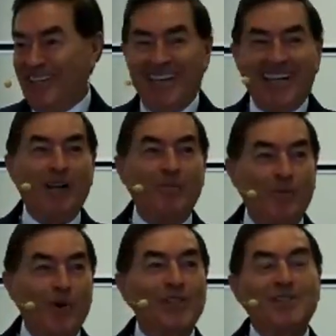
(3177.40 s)
And
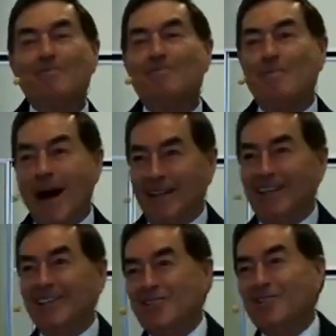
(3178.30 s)
Boaz
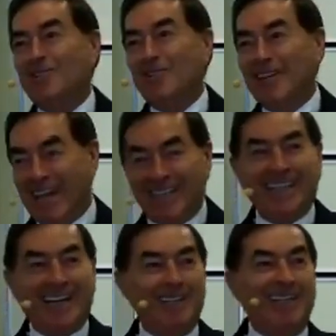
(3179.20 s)
managed to get
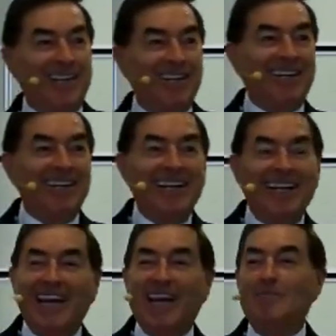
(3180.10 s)
that deal
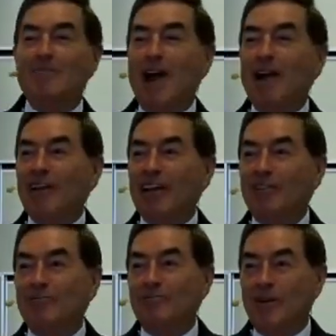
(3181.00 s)
and marry
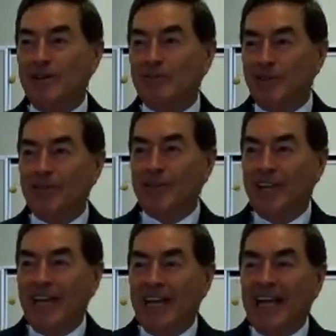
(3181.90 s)
uh, Ruth,
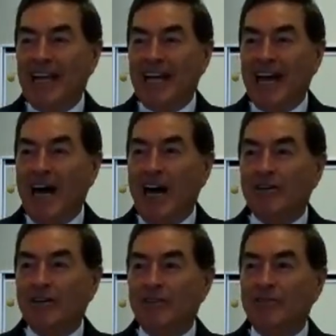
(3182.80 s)
and out of